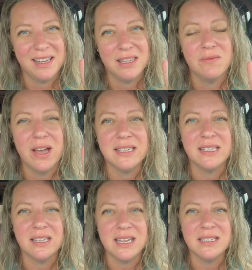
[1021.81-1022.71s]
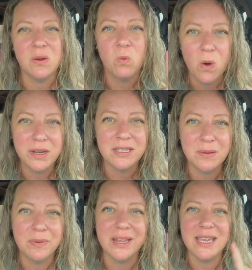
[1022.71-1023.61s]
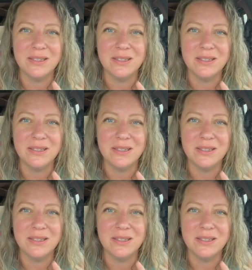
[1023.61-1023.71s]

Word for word: that Vasilisa wanted to please